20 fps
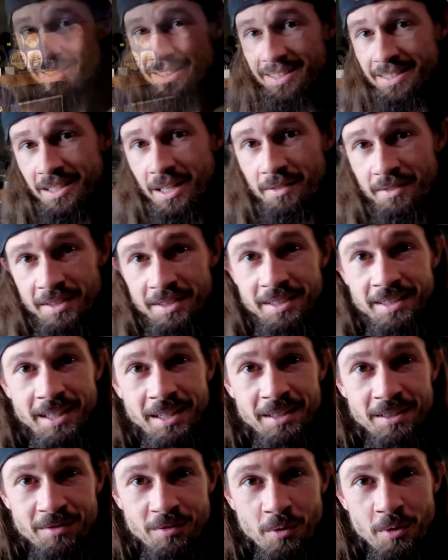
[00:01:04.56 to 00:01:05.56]
It's obviously
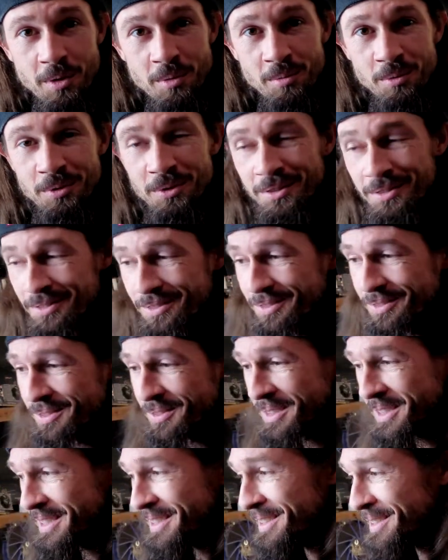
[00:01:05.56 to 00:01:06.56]
unavoidable
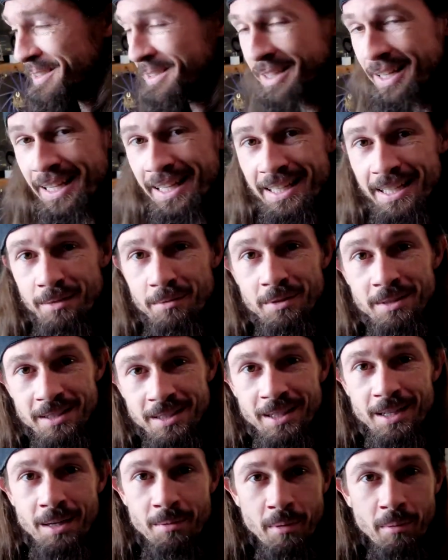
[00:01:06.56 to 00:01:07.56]
when the little kitty wants
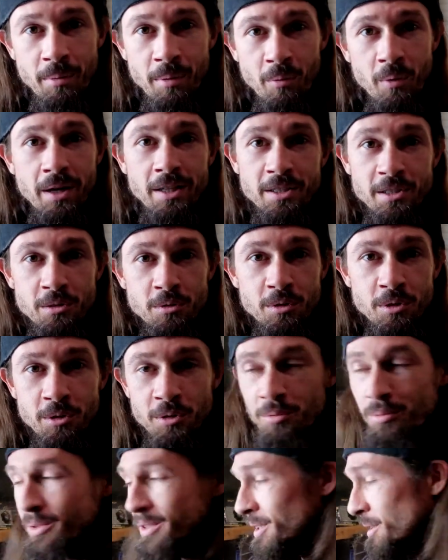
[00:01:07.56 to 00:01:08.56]
to come up and watch
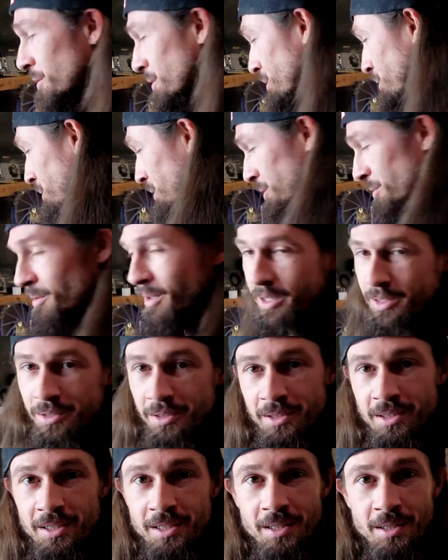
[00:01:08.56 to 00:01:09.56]
YouTube. You know, she wants to watch
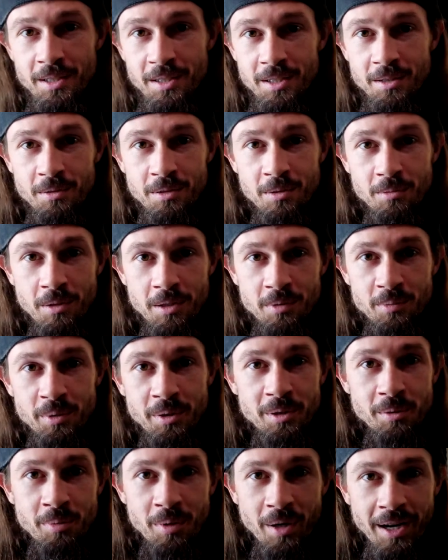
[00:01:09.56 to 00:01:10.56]

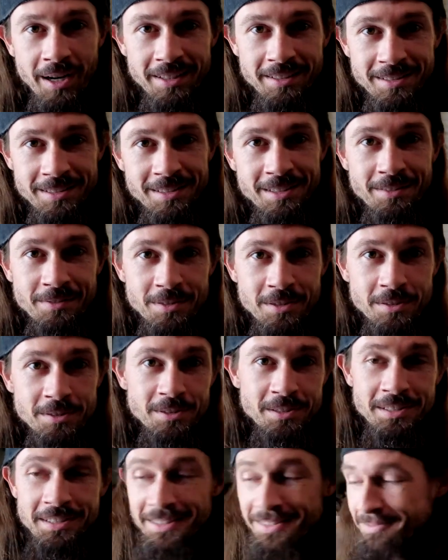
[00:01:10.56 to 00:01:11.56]
PewDiePie and stuff, so
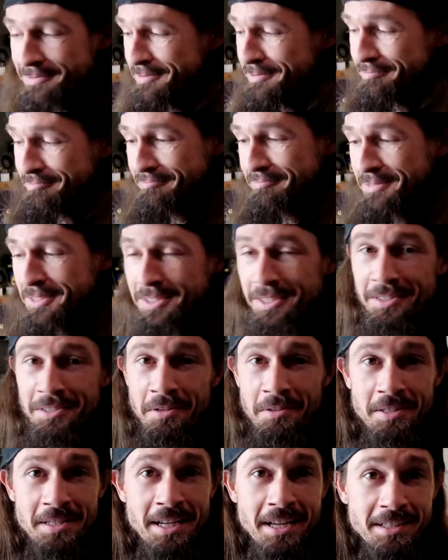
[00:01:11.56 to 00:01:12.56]
she sits
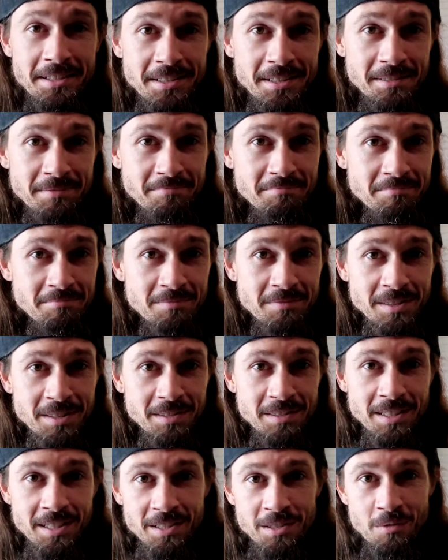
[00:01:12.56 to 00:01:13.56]
on the desk
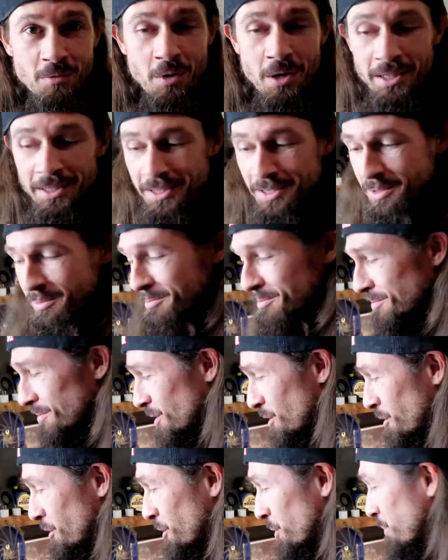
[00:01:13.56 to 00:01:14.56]
and has to watch some
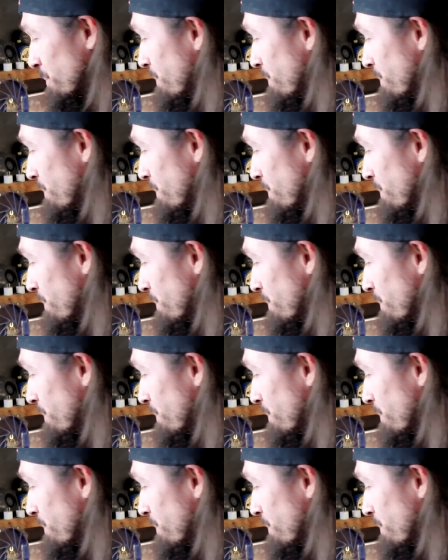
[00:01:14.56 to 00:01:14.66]
YouTube.